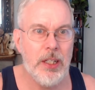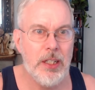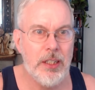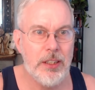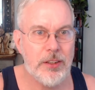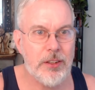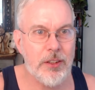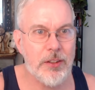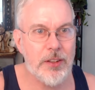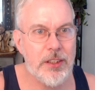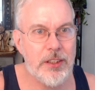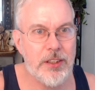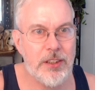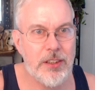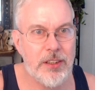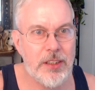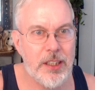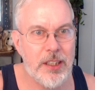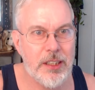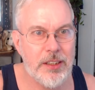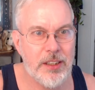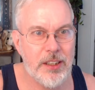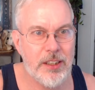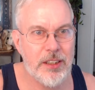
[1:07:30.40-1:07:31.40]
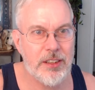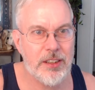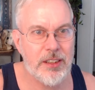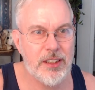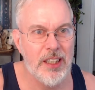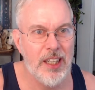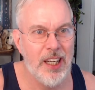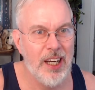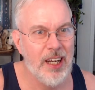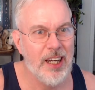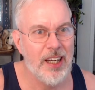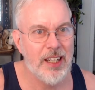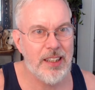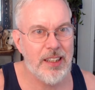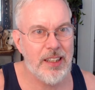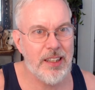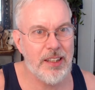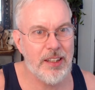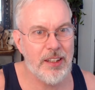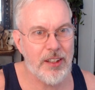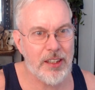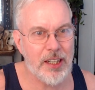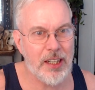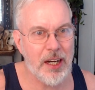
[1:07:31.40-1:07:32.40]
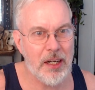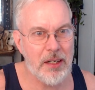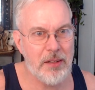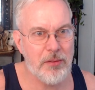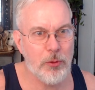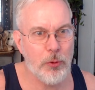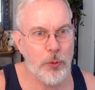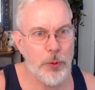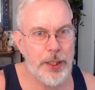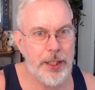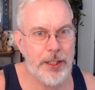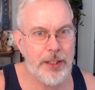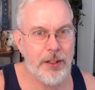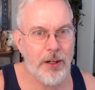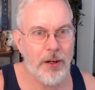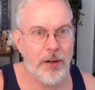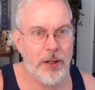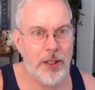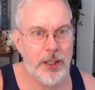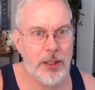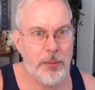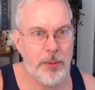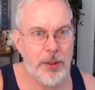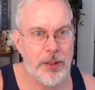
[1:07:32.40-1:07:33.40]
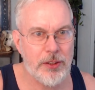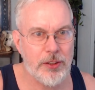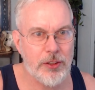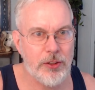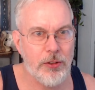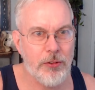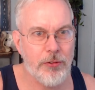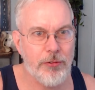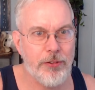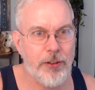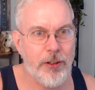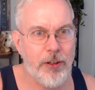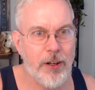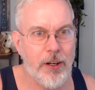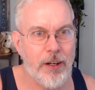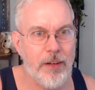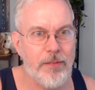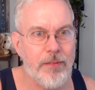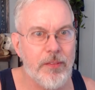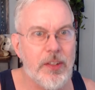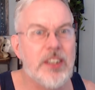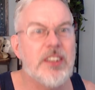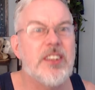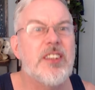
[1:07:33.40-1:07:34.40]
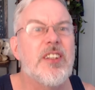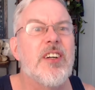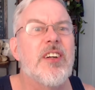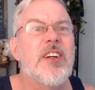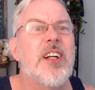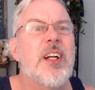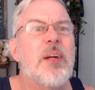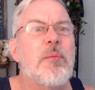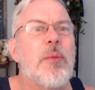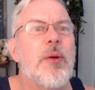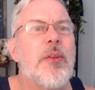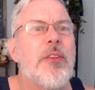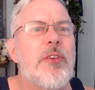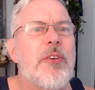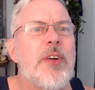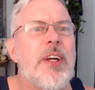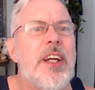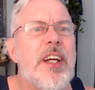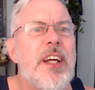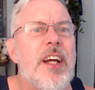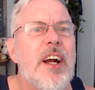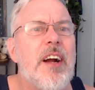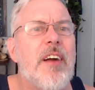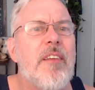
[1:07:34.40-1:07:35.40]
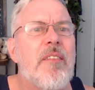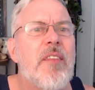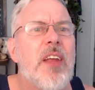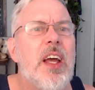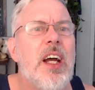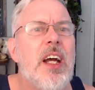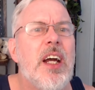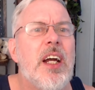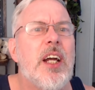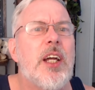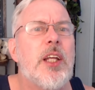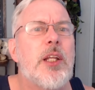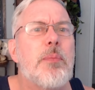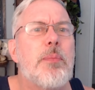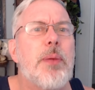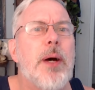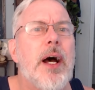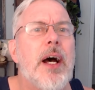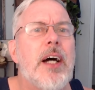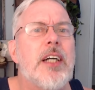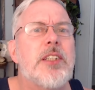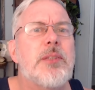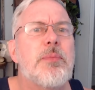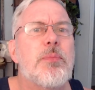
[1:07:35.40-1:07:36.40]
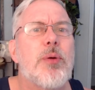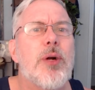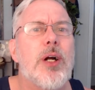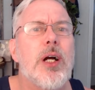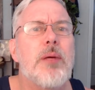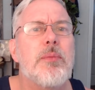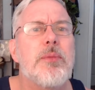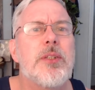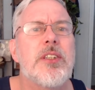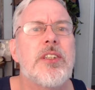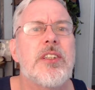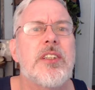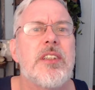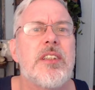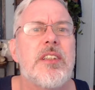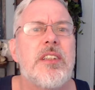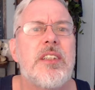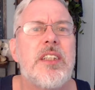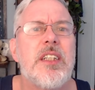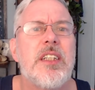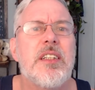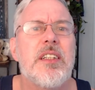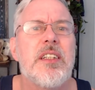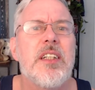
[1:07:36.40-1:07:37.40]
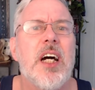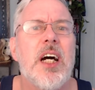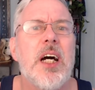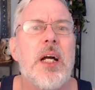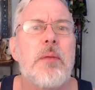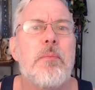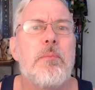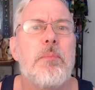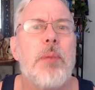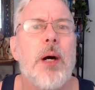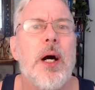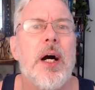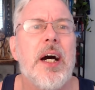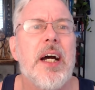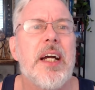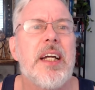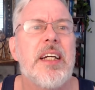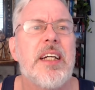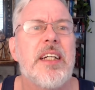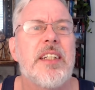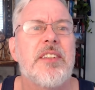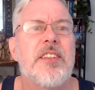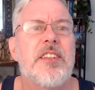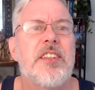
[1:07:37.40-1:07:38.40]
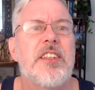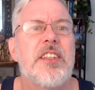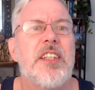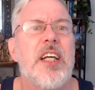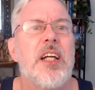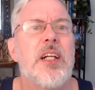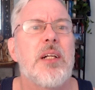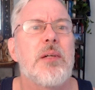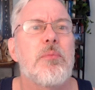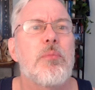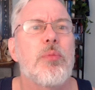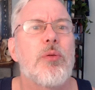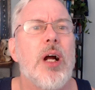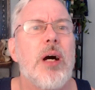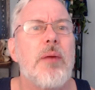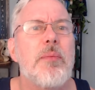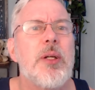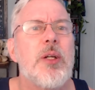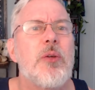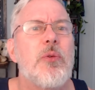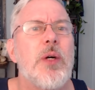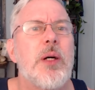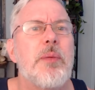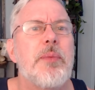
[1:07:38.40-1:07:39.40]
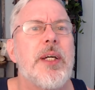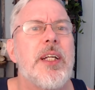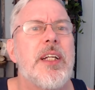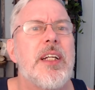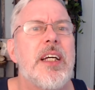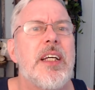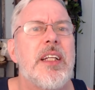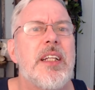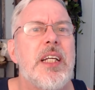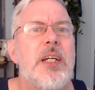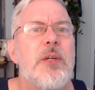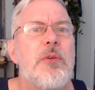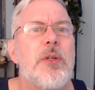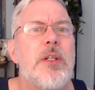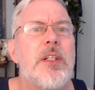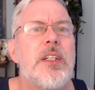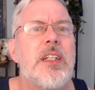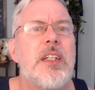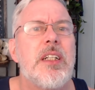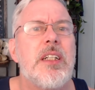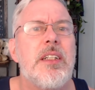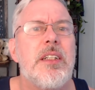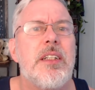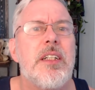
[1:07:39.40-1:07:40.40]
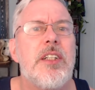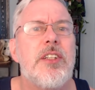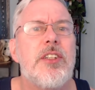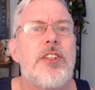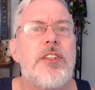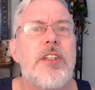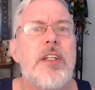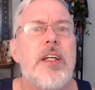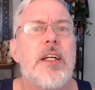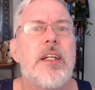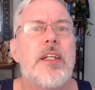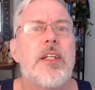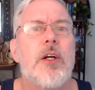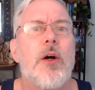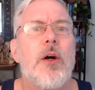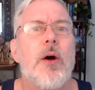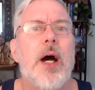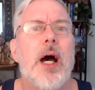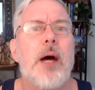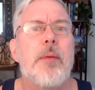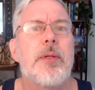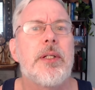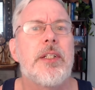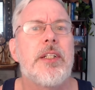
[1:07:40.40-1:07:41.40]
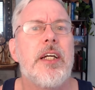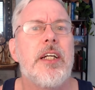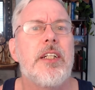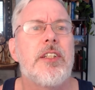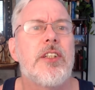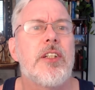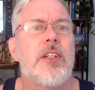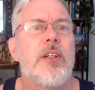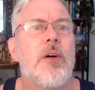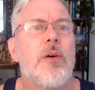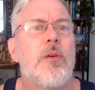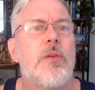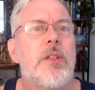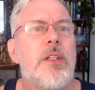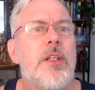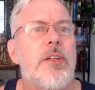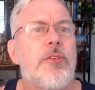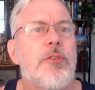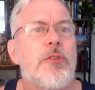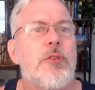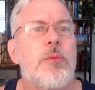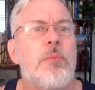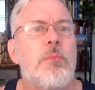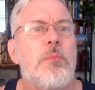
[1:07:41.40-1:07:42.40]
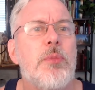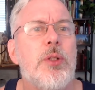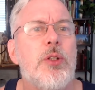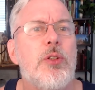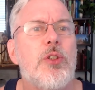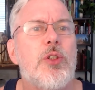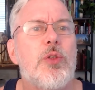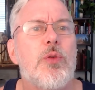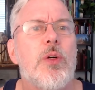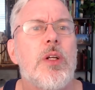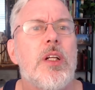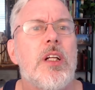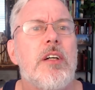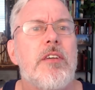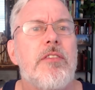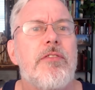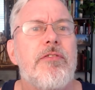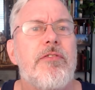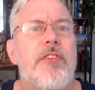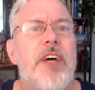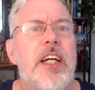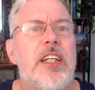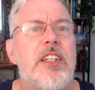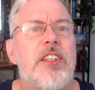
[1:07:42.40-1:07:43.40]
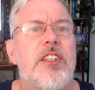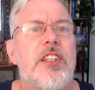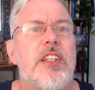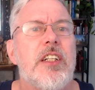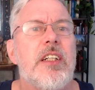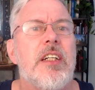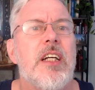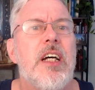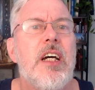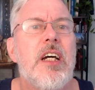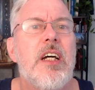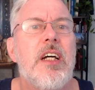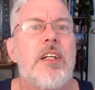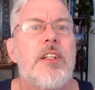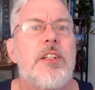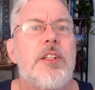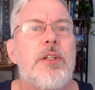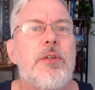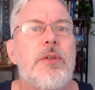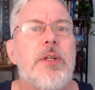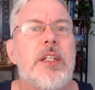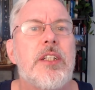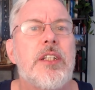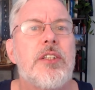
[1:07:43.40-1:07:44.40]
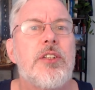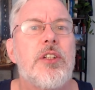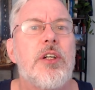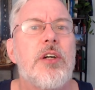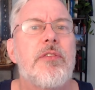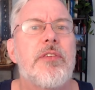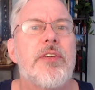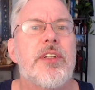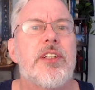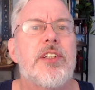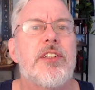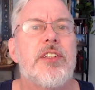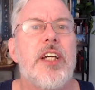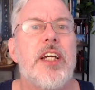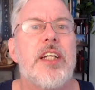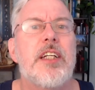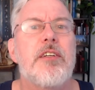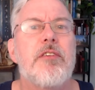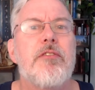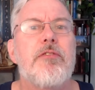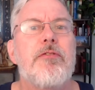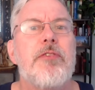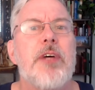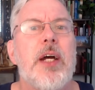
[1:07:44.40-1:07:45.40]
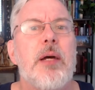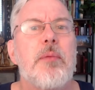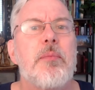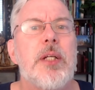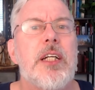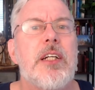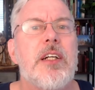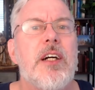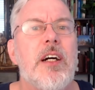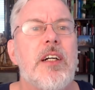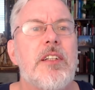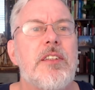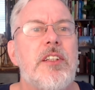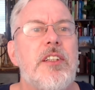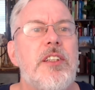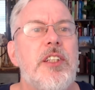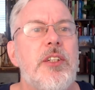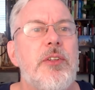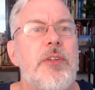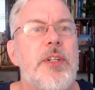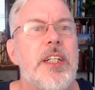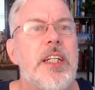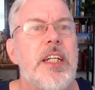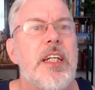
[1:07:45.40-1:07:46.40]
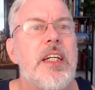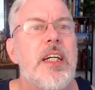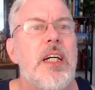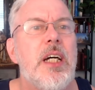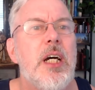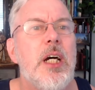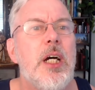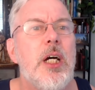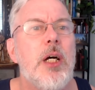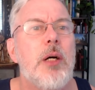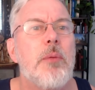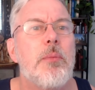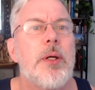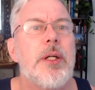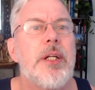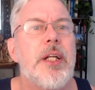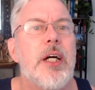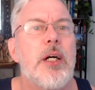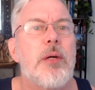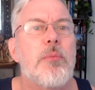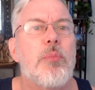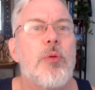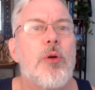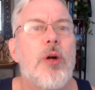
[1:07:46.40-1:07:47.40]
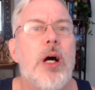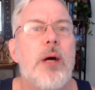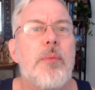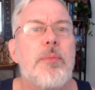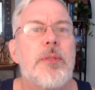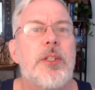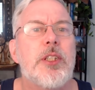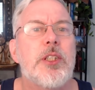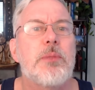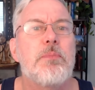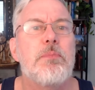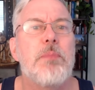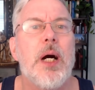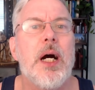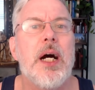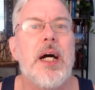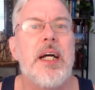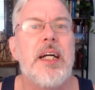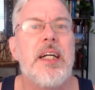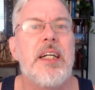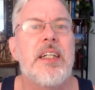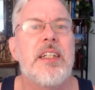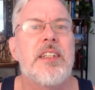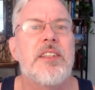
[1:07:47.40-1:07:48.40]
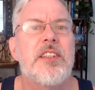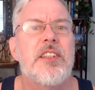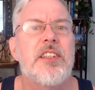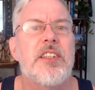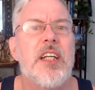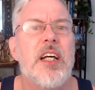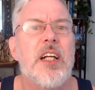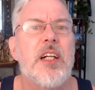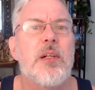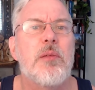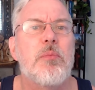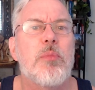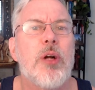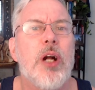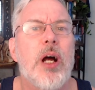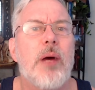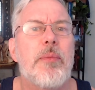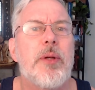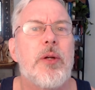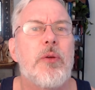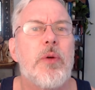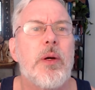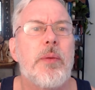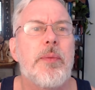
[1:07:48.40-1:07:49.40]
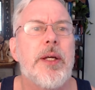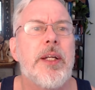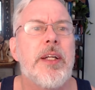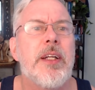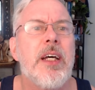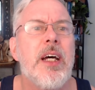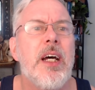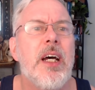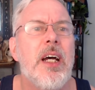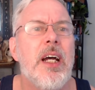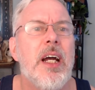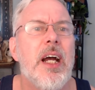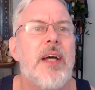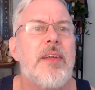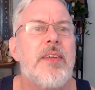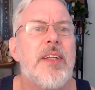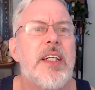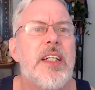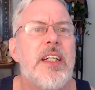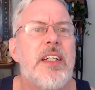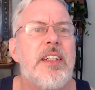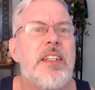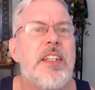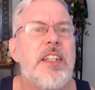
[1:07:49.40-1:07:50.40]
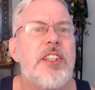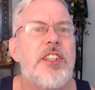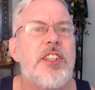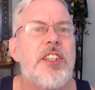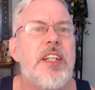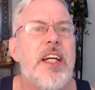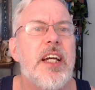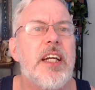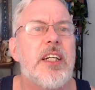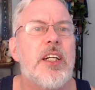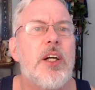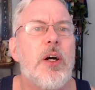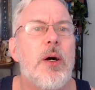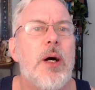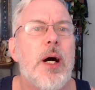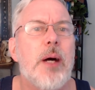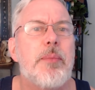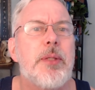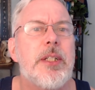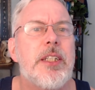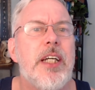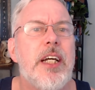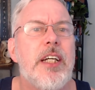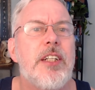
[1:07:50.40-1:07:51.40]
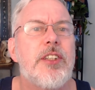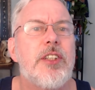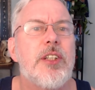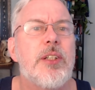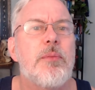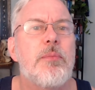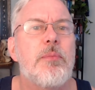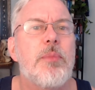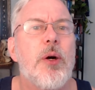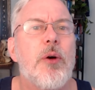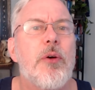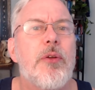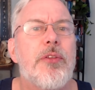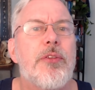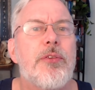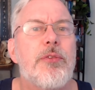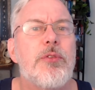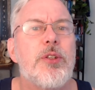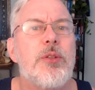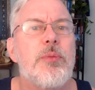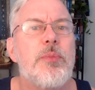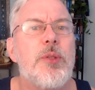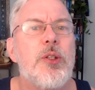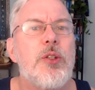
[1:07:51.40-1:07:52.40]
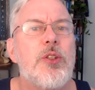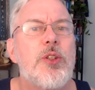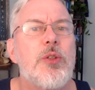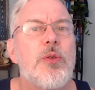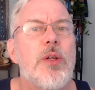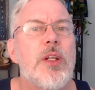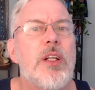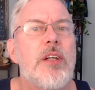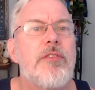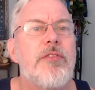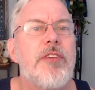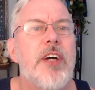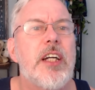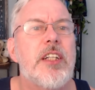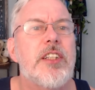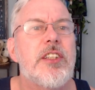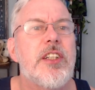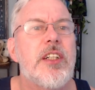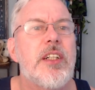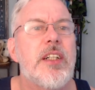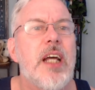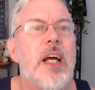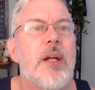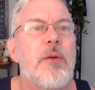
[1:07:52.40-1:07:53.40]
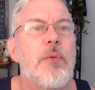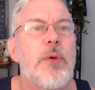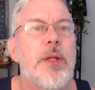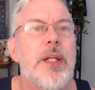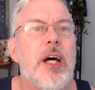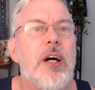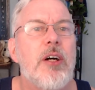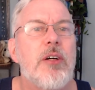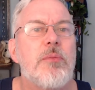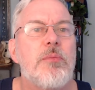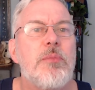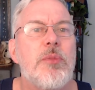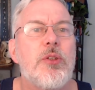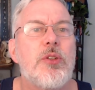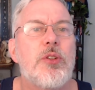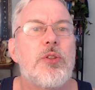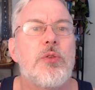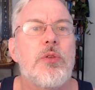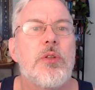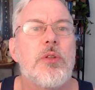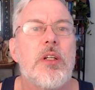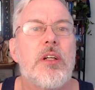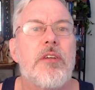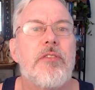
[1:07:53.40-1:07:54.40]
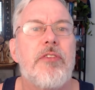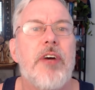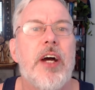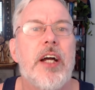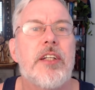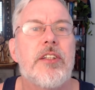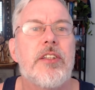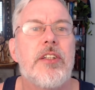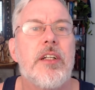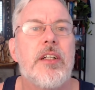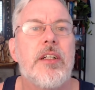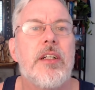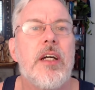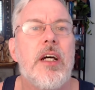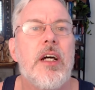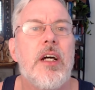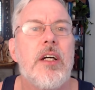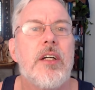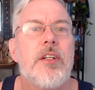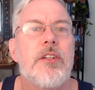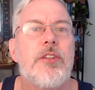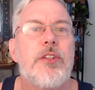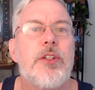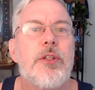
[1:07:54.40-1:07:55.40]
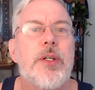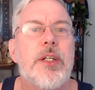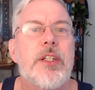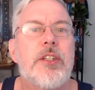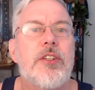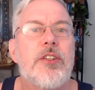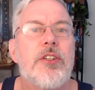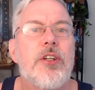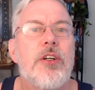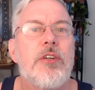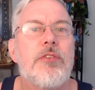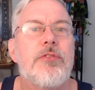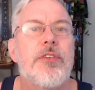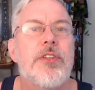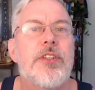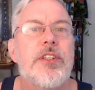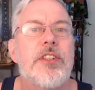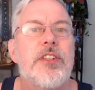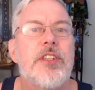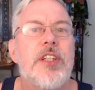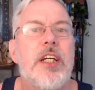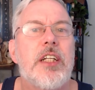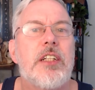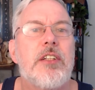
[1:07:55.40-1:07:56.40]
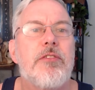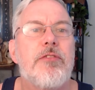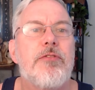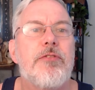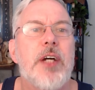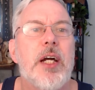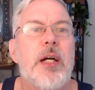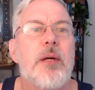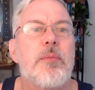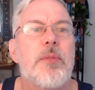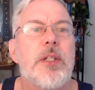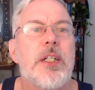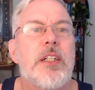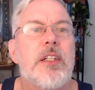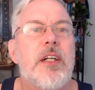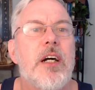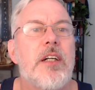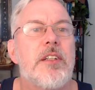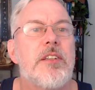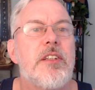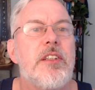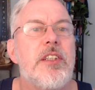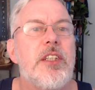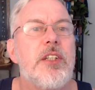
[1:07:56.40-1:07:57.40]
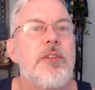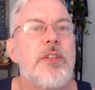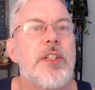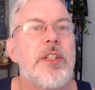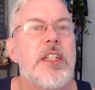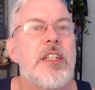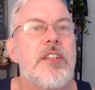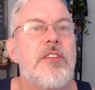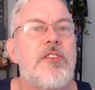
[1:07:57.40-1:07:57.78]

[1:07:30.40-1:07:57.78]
So this is, it's just, they're kind of weak arguments so far. Let's go to number three here. In the past, Brahmins did not buy and sell Brahmin women, and they would initiate cohabitation only through mutual affection, doing so for the sake of family continuity. But now Brahmins buy and sell Brahmin women, and they initiate cohabitation both through mutual affection and without mutual affection, doing so for the sake of family continuity.